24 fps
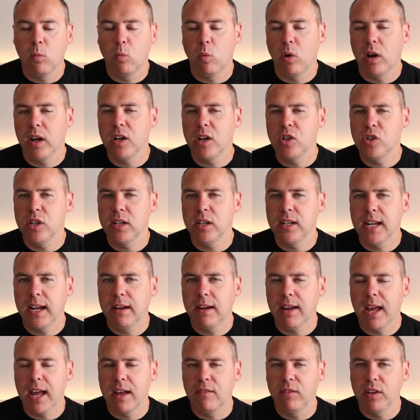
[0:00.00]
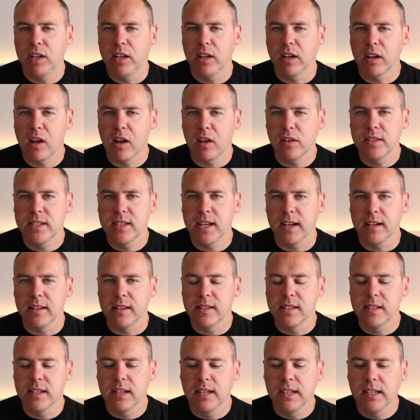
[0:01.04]
what it should now have in the
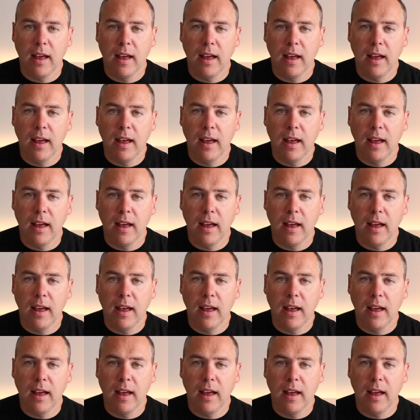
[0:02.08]
content.